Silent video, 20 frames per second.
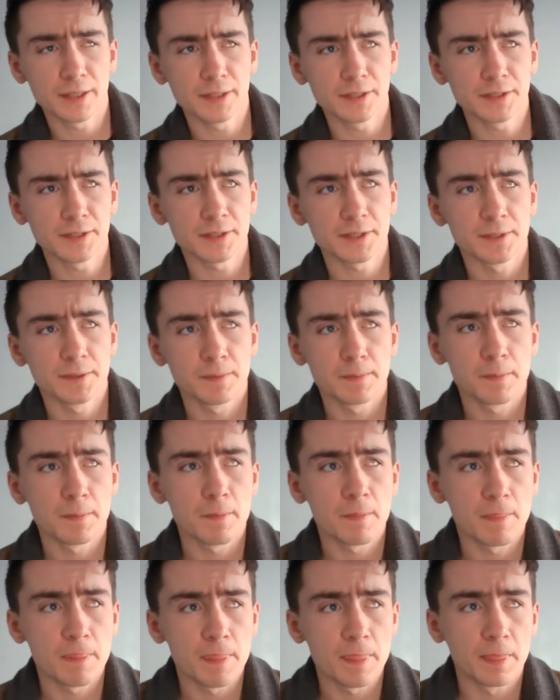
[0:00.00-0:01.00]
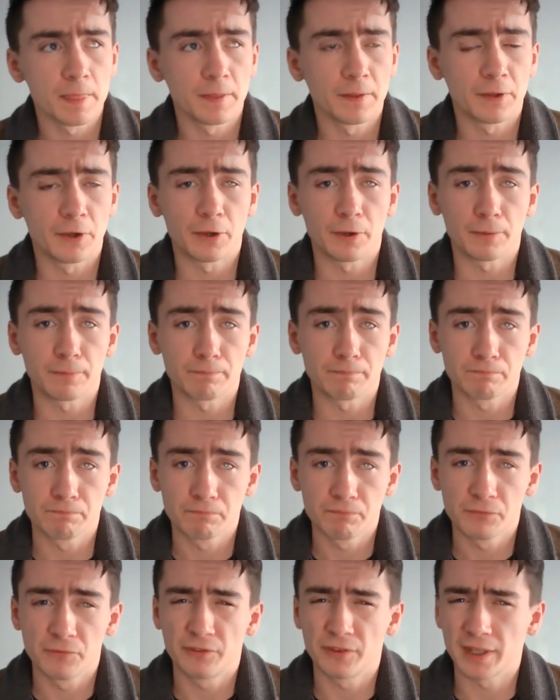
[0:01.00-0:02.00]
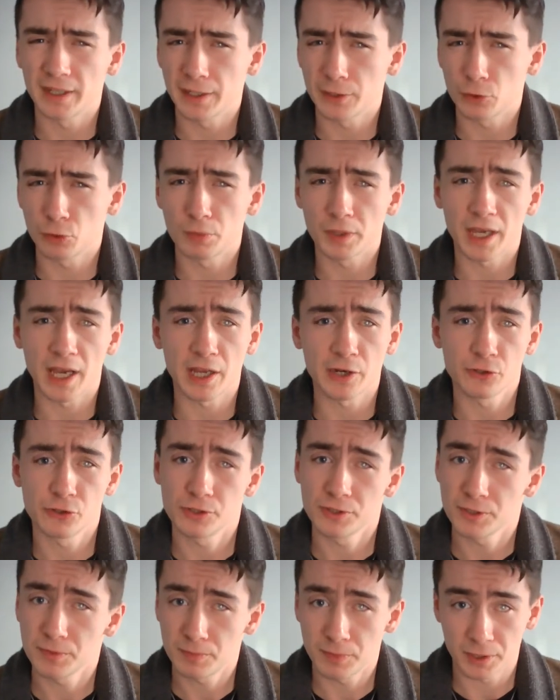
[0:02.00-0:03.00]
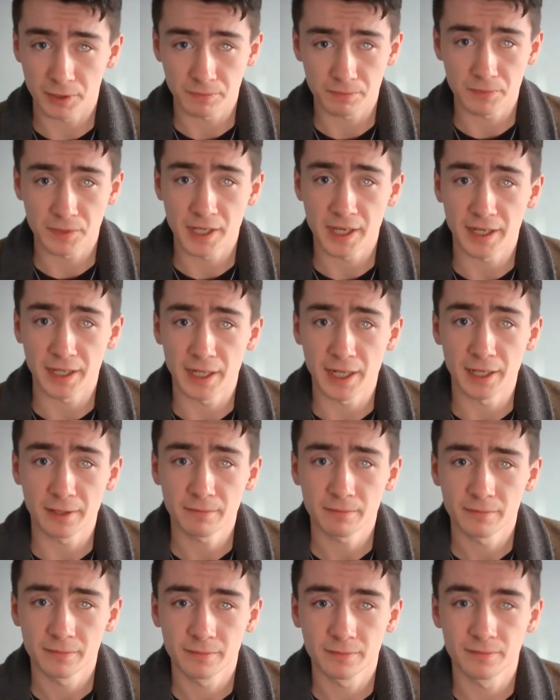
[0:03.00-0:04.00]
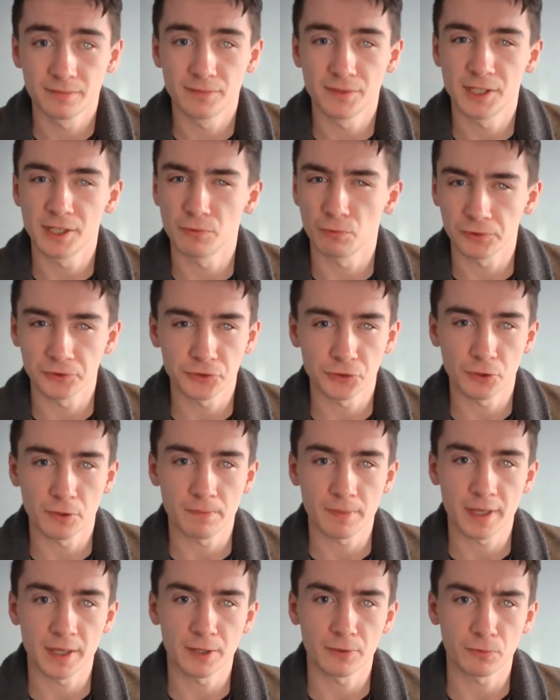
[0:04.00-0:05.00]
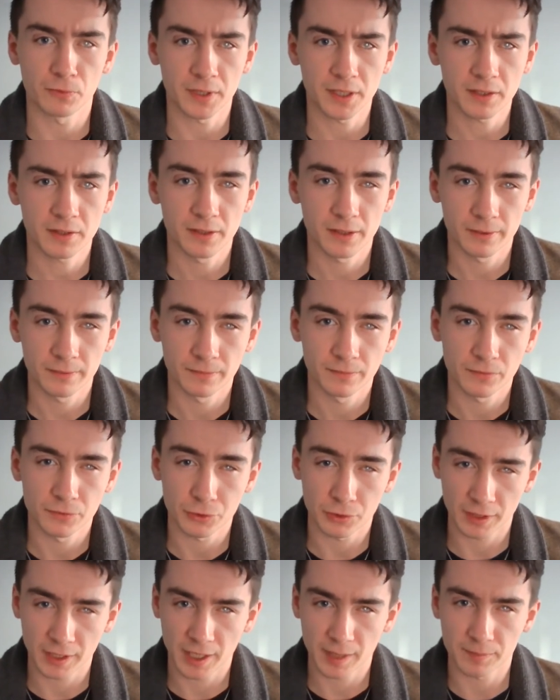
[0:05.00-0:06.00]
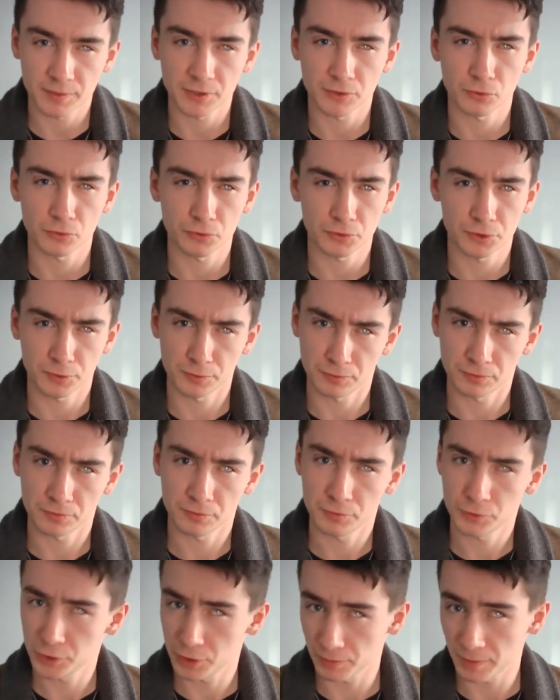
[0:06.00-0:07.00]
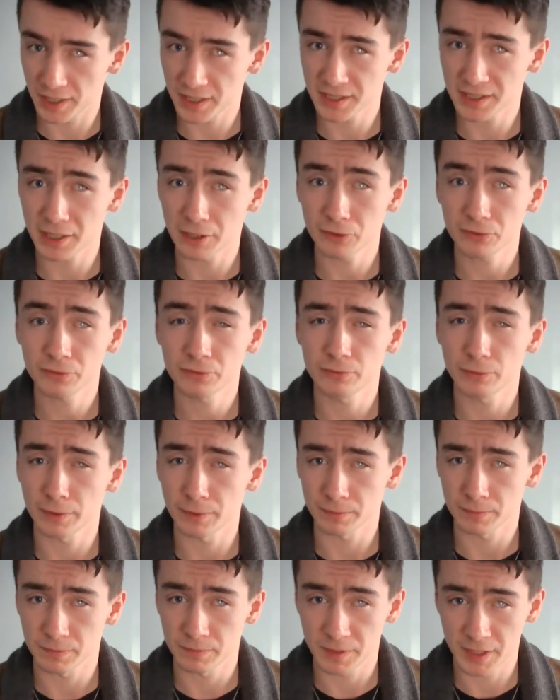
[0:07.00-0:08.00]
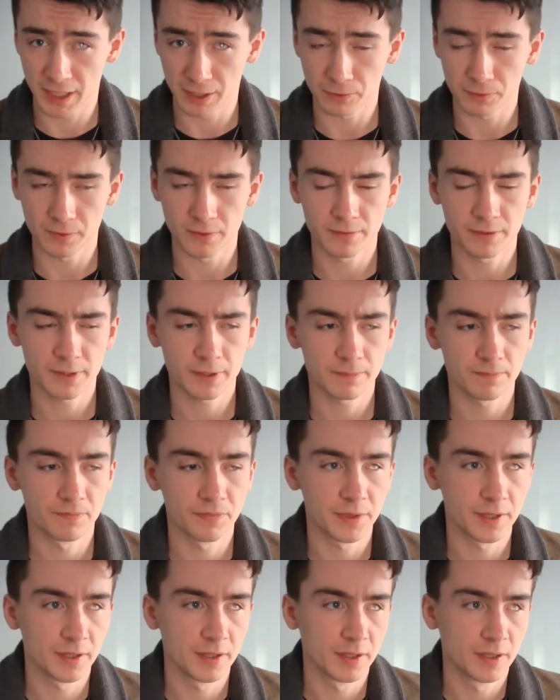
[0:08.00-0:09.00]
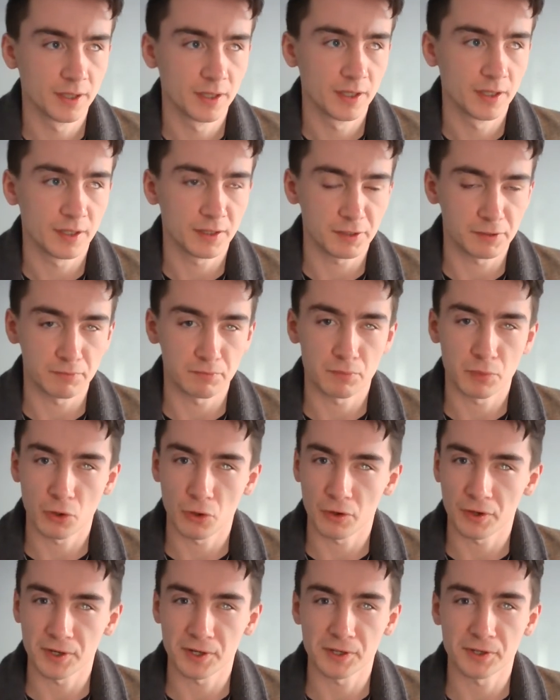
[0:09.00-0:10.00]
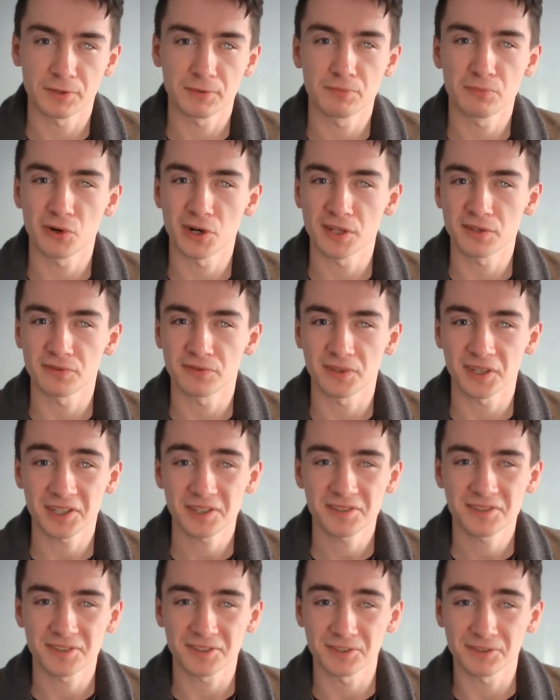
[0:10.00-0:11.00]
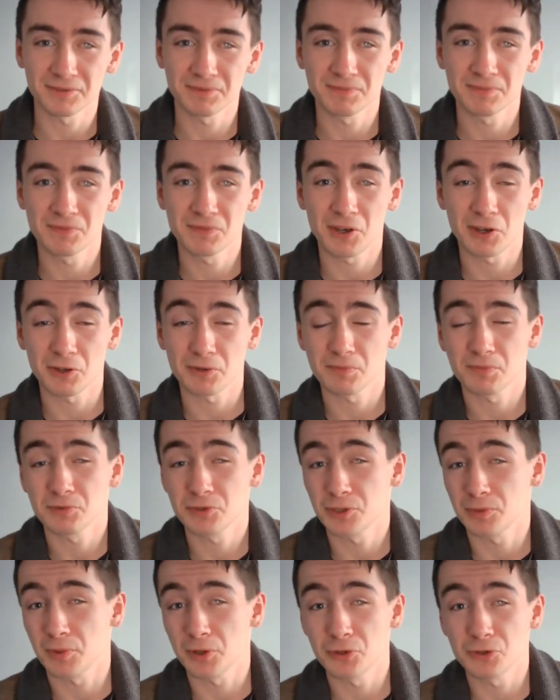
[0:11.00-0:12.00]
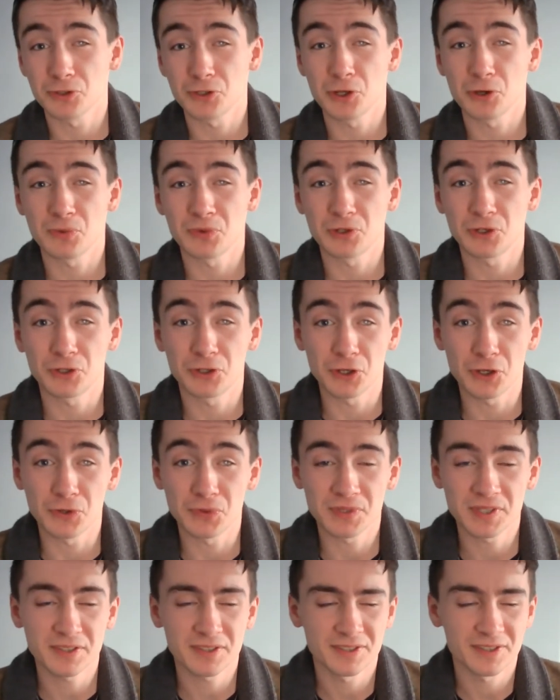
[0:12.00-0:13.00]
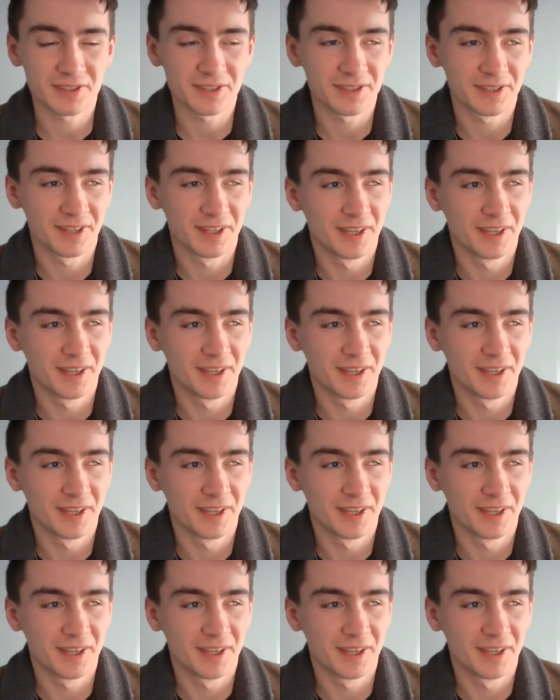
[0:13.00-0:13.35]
and I'm feeling a little bit anxious, but yet again didn't want to appear weak, so I kept it all to myself and dealt with it and put on a brave face, and I suppose no one could notice.